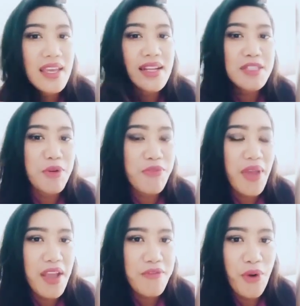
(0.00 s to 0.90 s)
It is
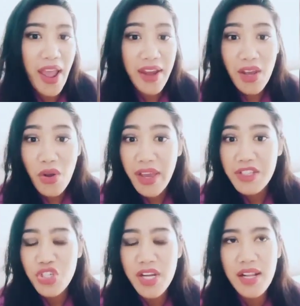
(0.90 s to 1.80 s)
perfect for any
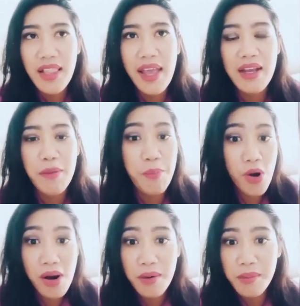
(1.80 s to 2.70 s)
occasion like a
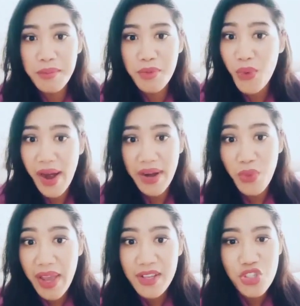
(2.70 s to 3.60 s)
prom,
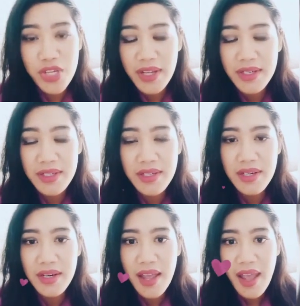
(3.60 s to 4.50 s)

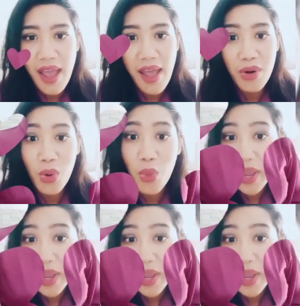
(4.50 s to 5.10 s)
graduation, and a